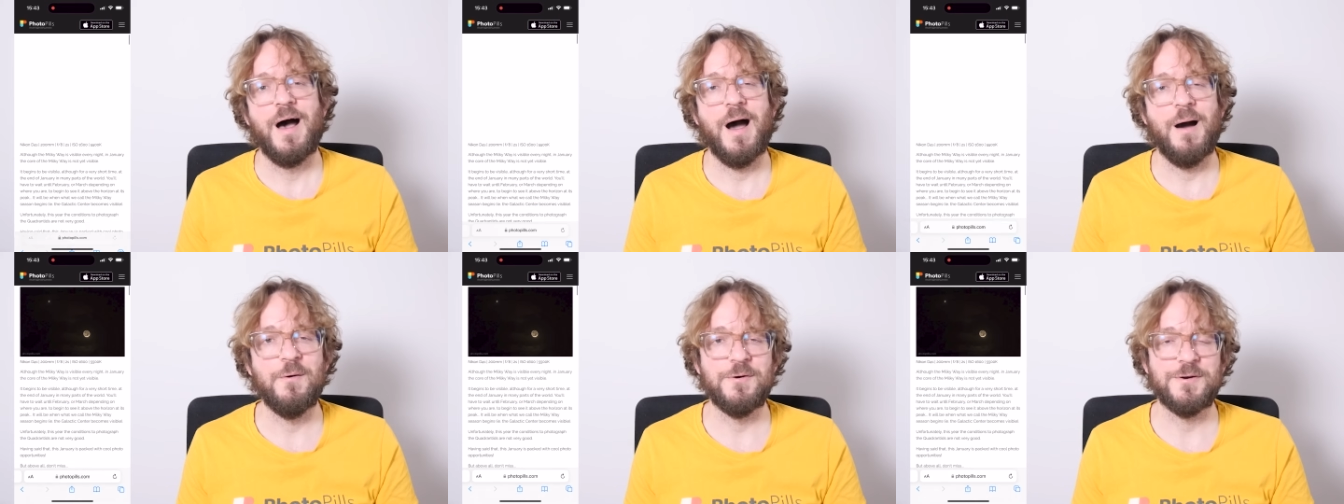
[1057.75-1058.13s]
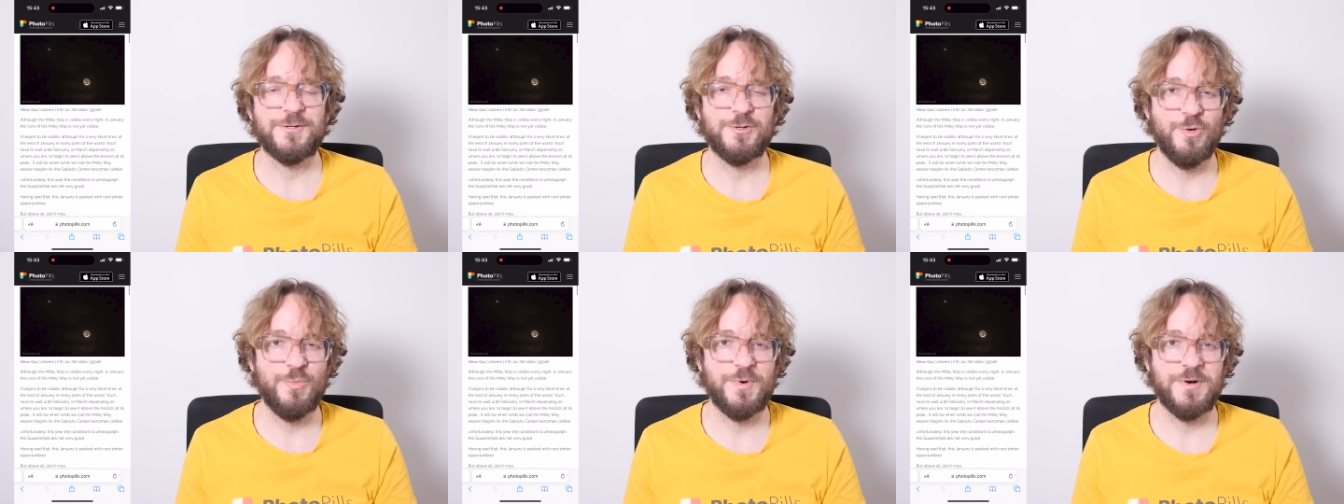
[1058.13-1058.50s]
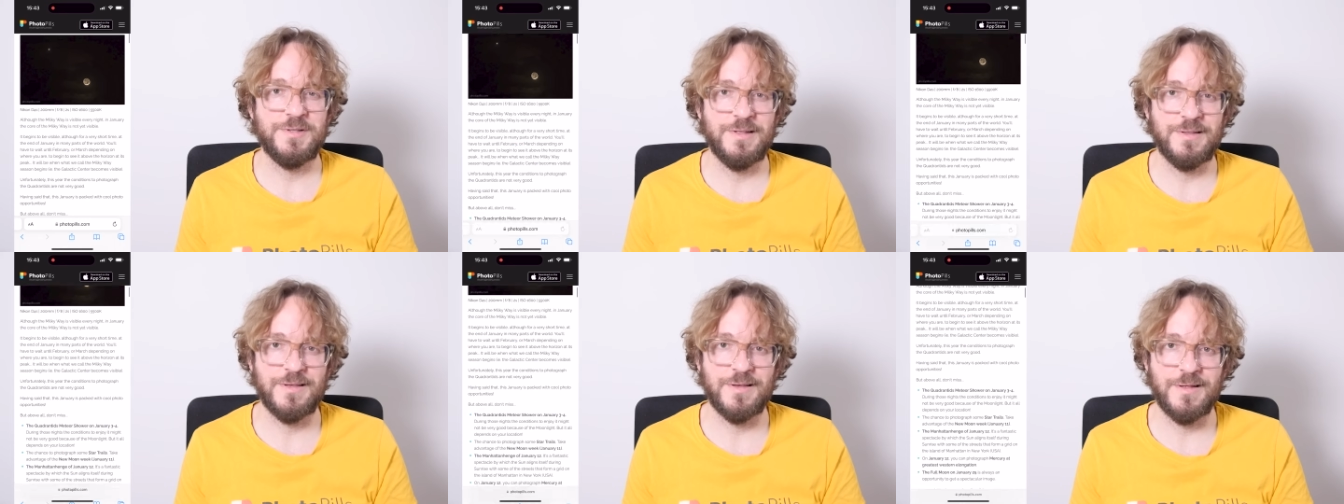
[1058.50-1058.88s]
our super
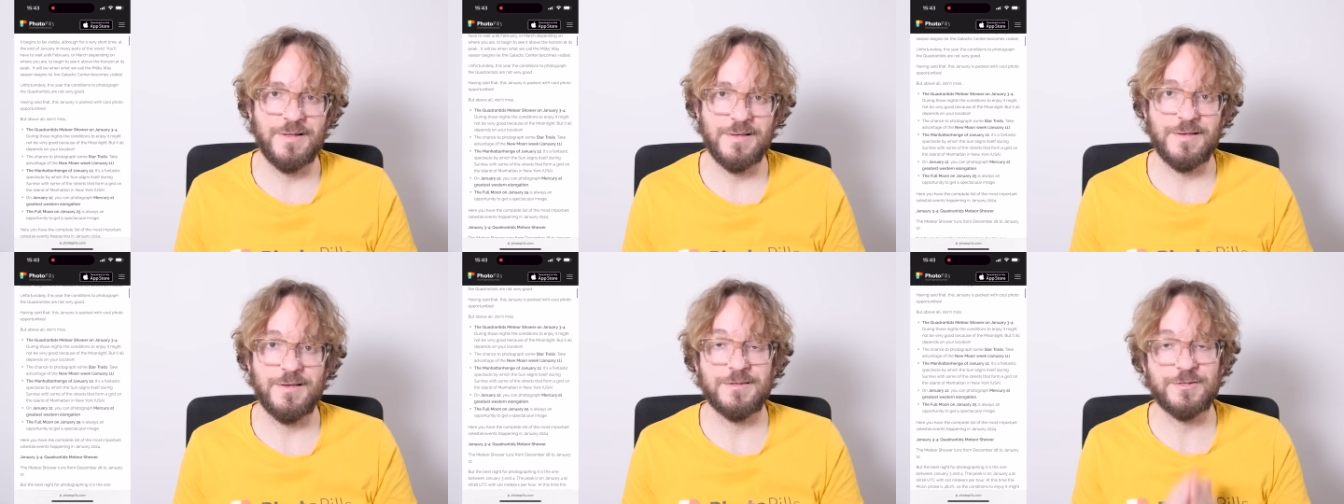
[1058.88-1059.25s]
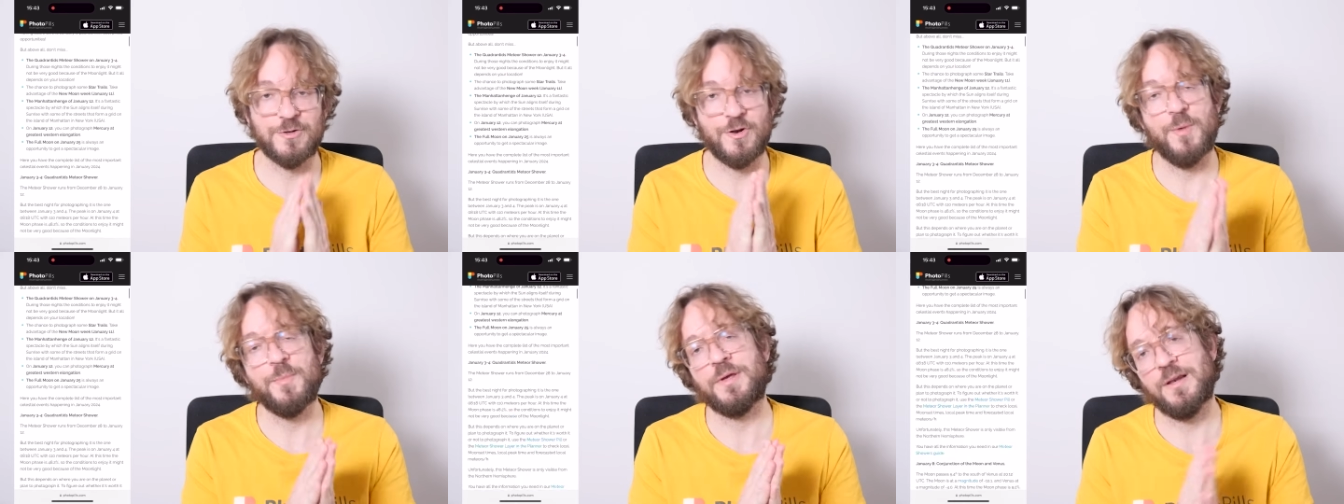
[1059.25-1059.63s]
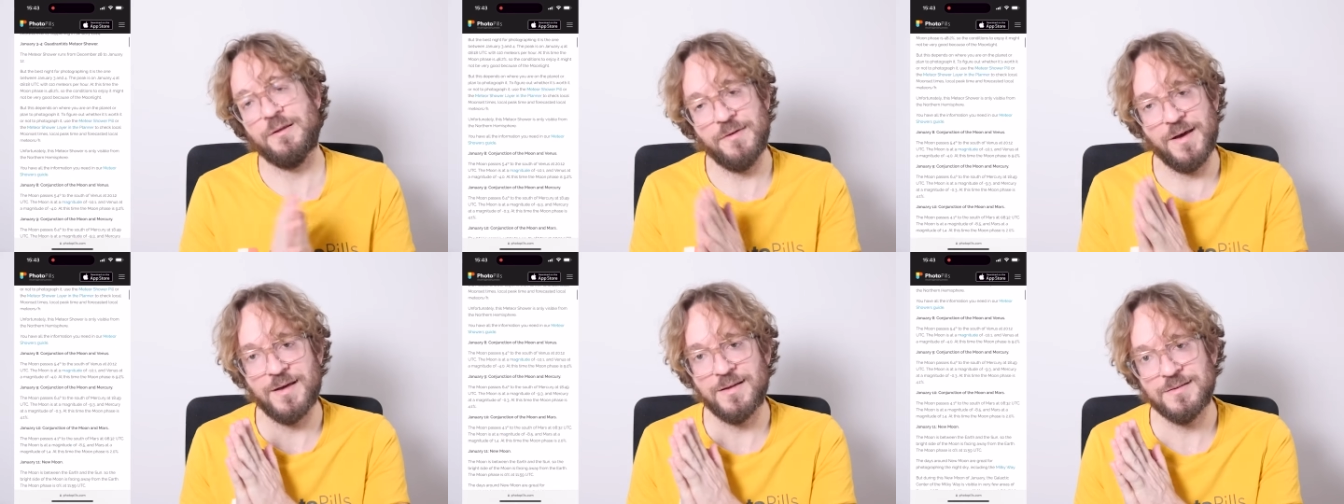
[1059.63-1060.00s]
detailed astronomical
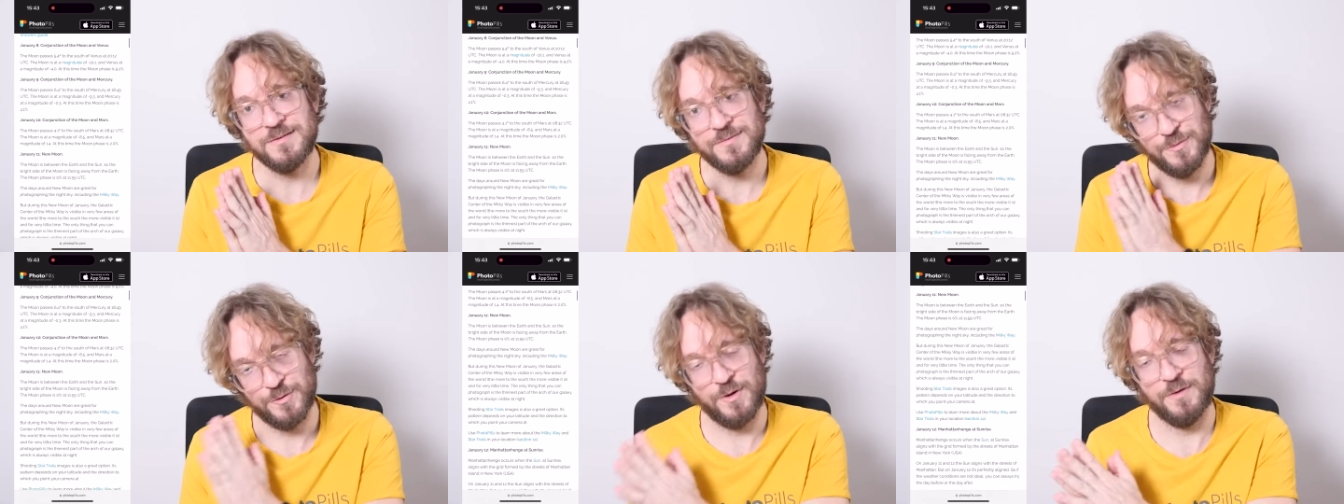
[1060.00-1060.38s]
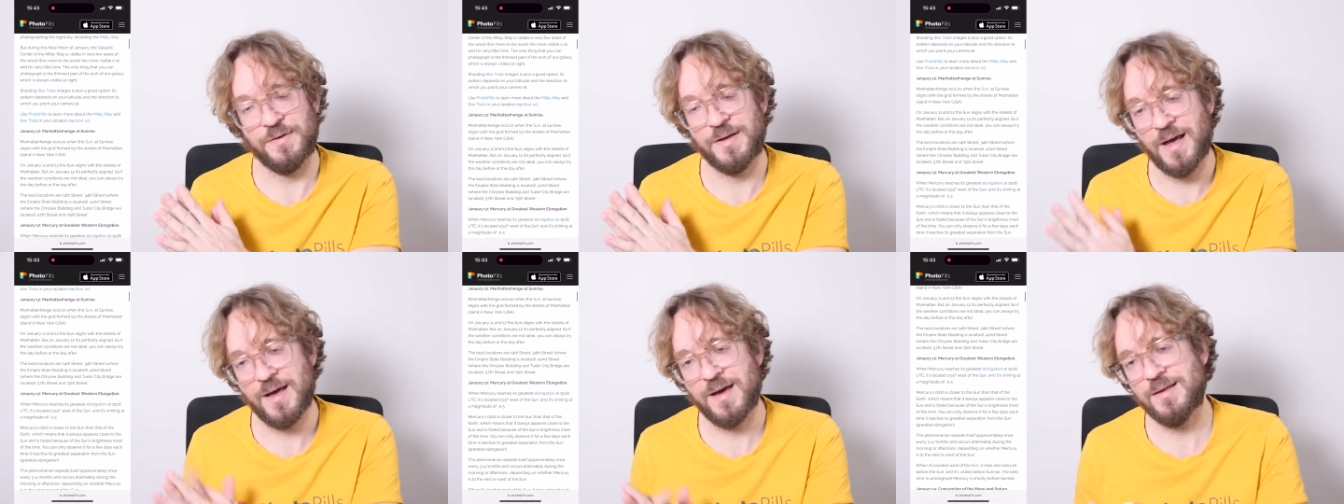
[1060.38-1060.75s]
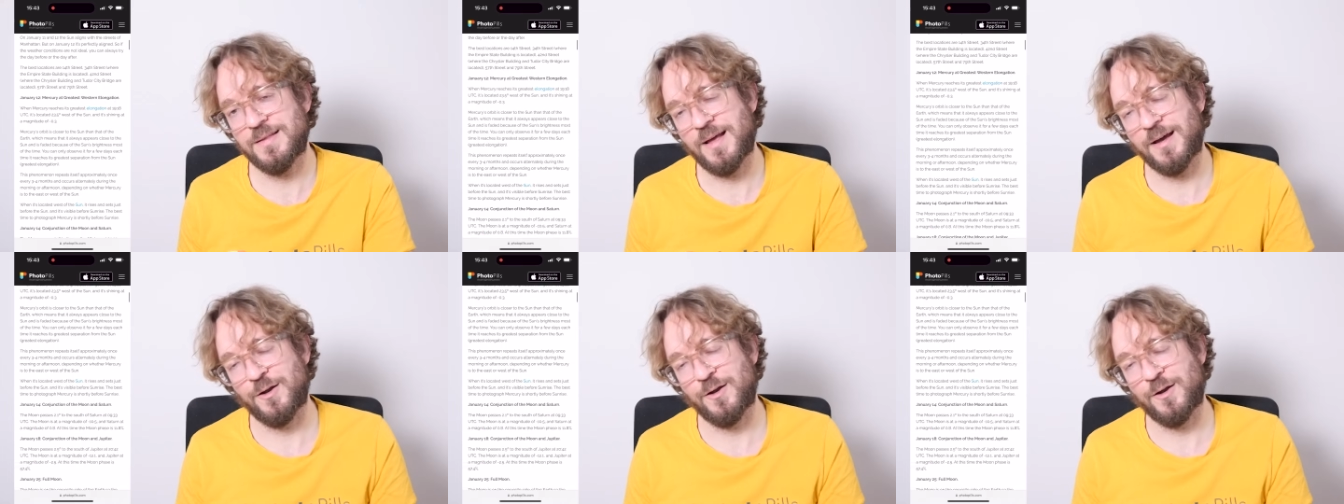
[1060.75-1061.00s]
events photography guide.